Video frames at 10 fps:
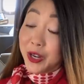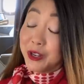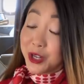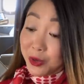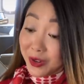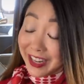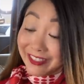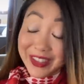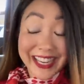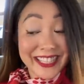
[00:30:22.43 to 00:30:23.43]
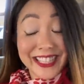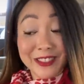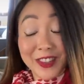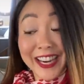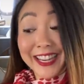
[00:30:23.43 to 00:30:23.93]
Are you sure? Because
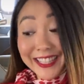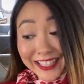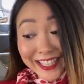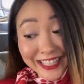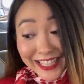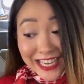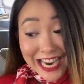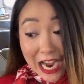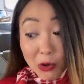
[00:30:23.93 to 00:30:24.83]
this flight is 16